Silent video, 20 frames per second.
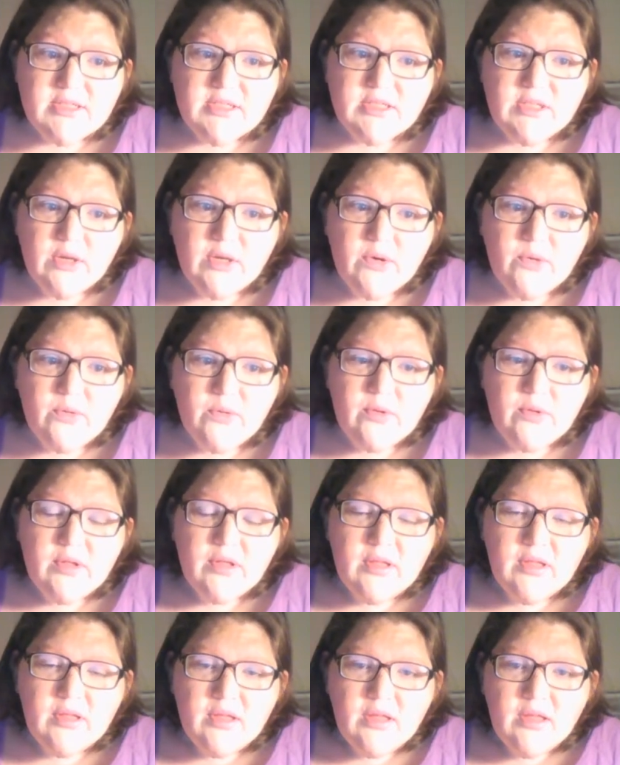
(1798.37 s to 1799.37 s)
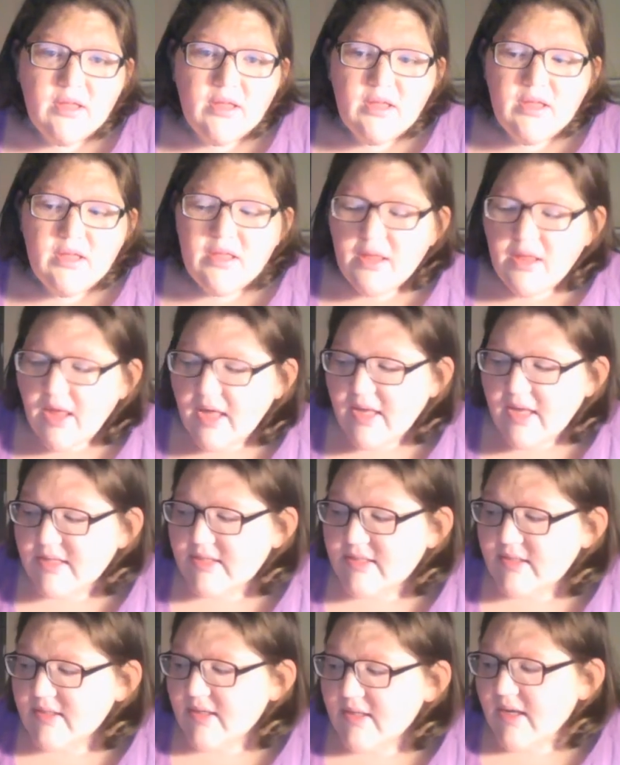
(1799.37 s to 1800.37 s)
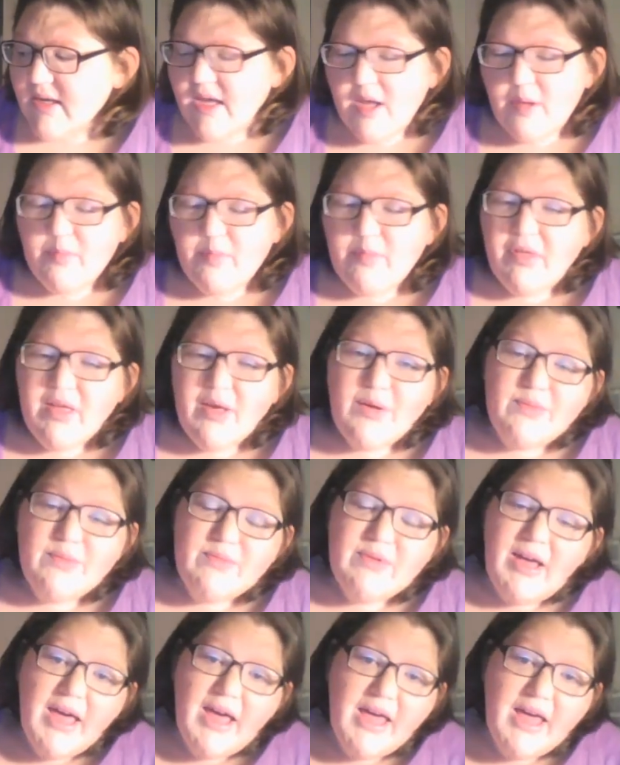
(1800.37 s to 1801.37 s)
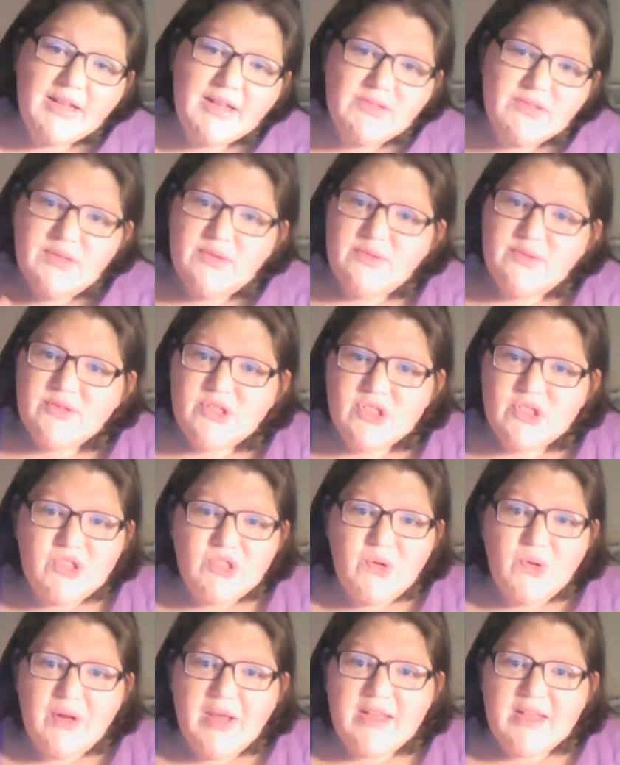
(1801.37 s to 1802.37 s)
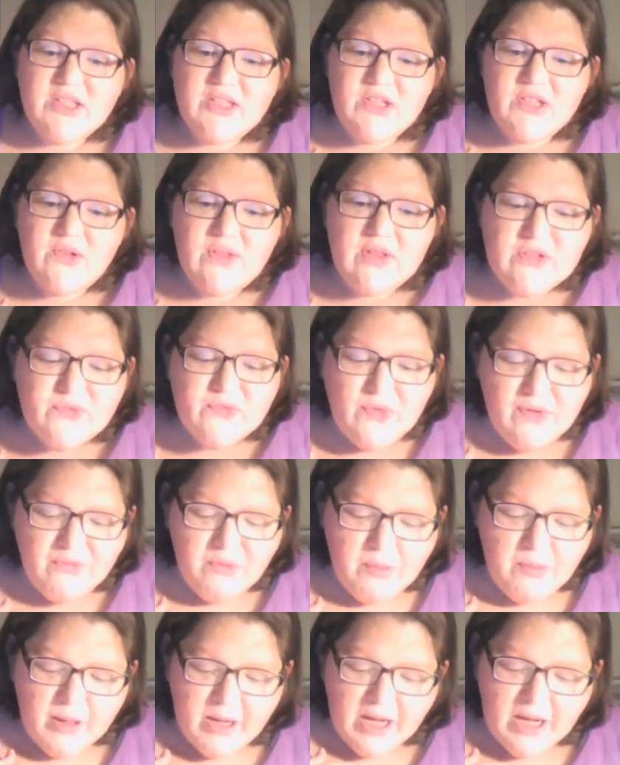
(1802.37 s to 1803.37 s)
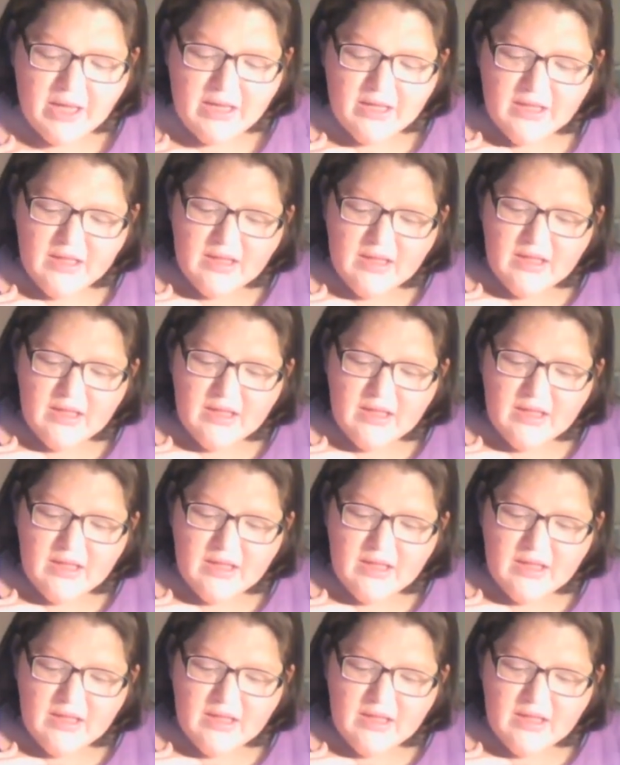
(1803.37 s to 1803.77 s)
So yes, it was just so nice to do this for everybody.